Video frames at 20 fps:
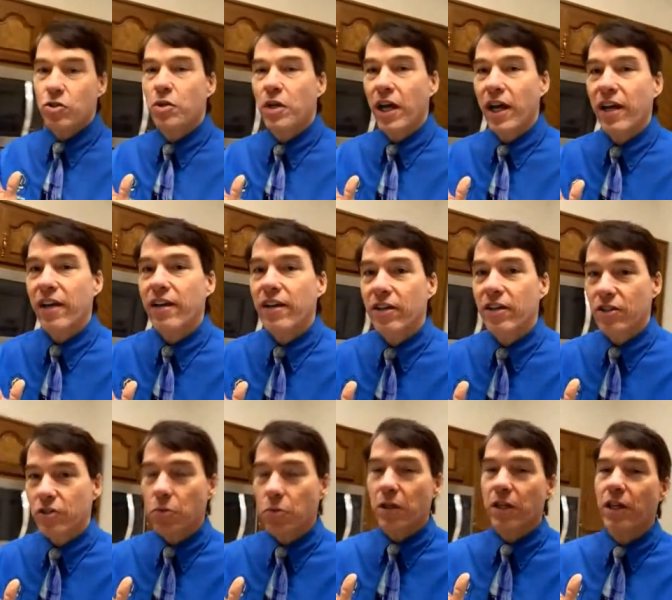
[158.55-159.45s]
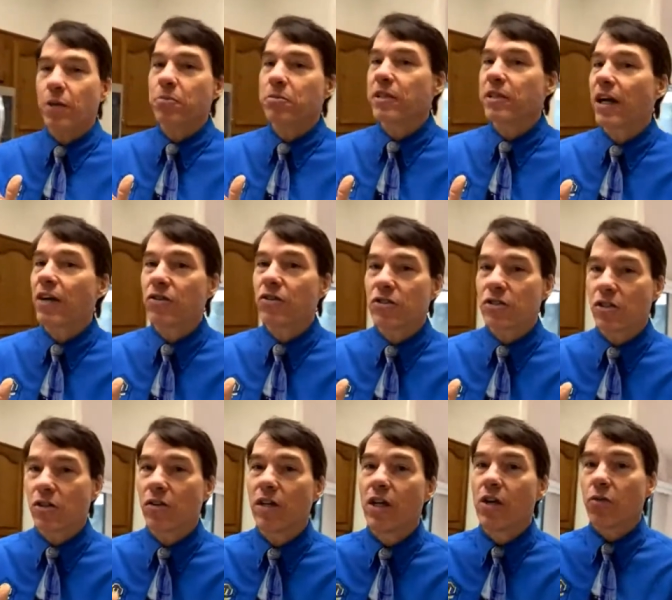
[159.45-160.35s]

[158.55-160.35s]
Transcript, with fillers: get. Here's what it comes down to.